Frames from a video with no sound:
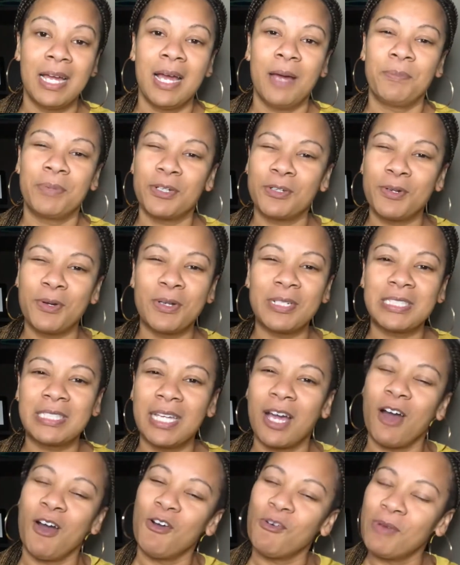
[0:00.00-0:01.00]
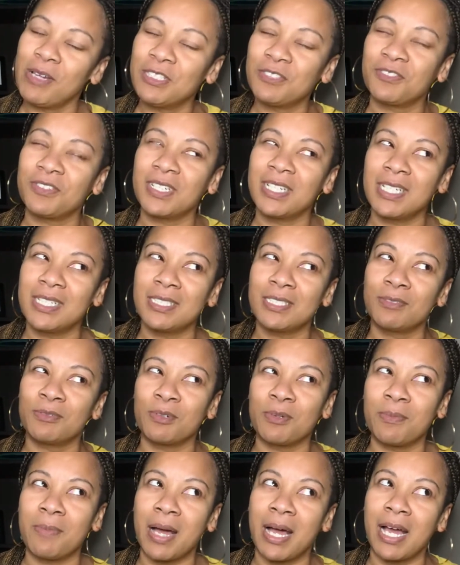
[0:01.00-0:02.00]
But of course, they always forget to
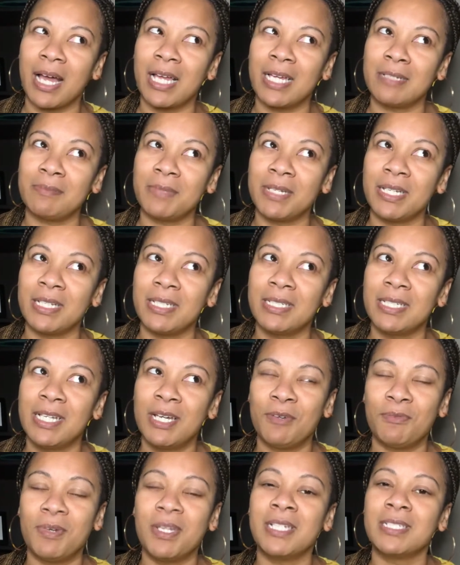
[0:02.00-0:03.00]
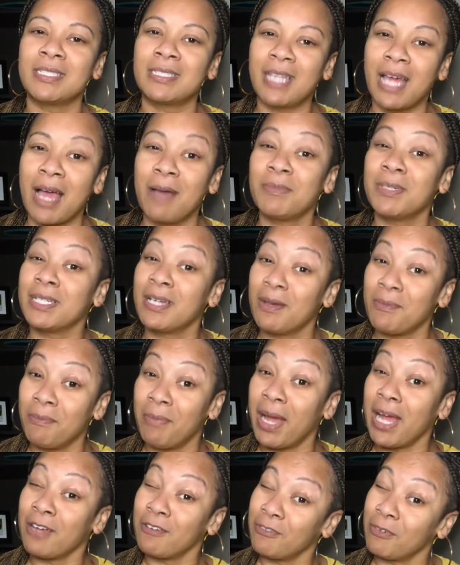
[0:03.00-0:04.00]
remind me when it's time to come
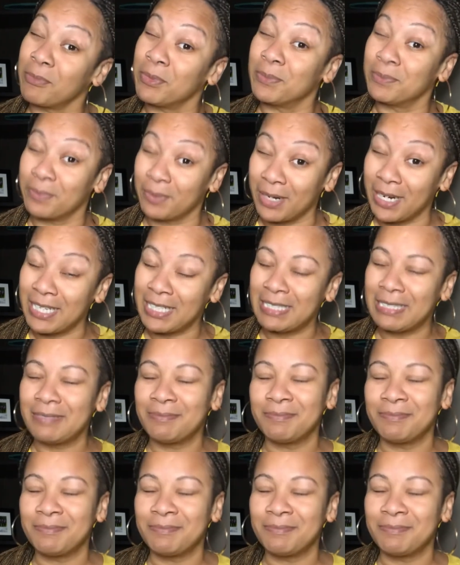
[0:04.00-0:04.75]
back from a break.